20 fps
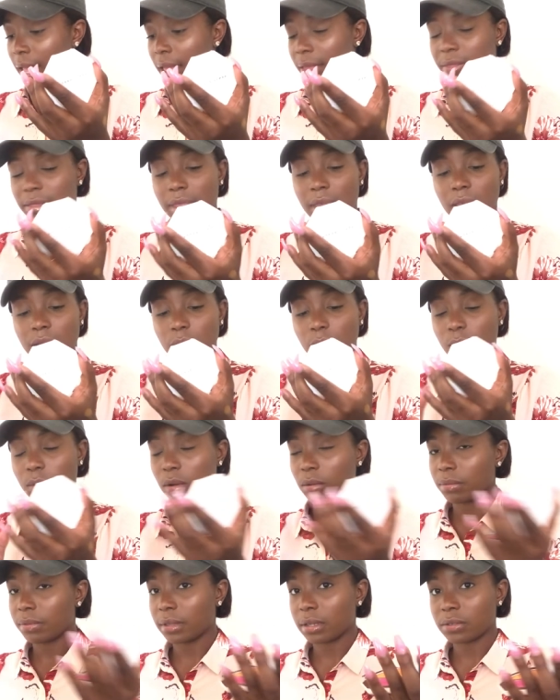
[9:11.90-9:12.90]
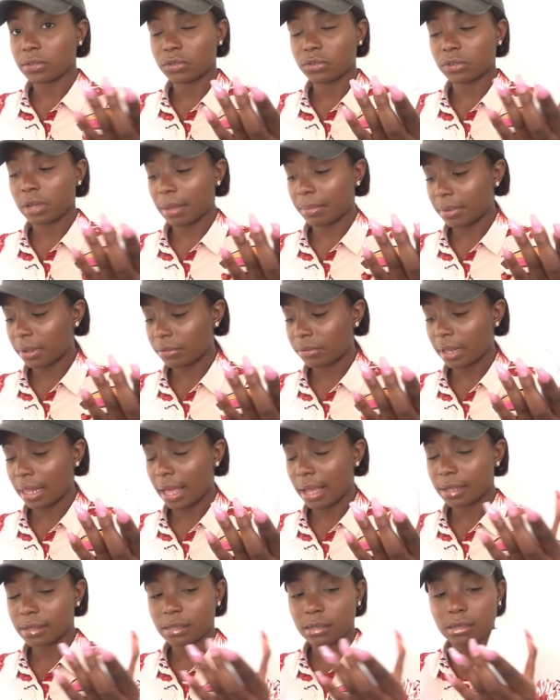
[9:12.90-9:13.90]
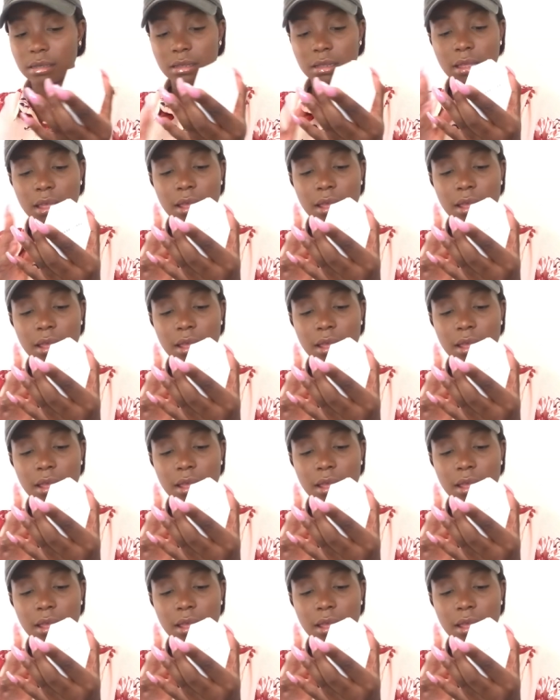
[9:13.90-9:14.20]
And then, whoa, things are dropping. Relax.